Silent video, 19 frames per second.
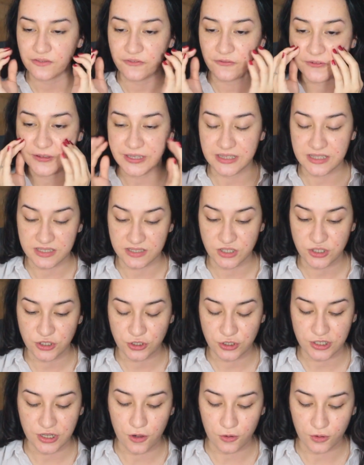feels
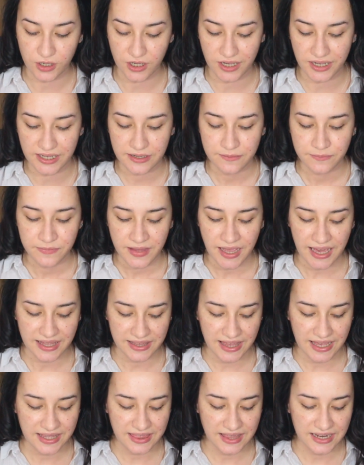so good. I
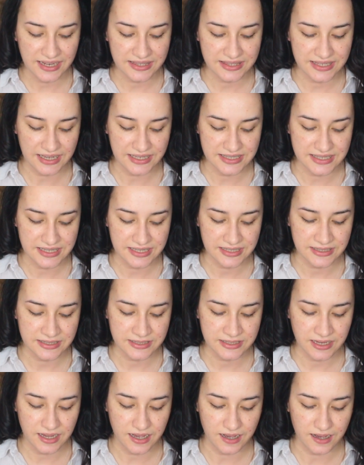like that it
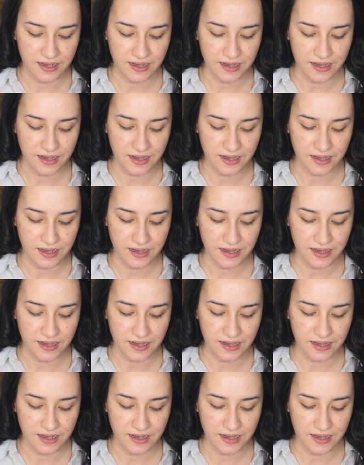doesn't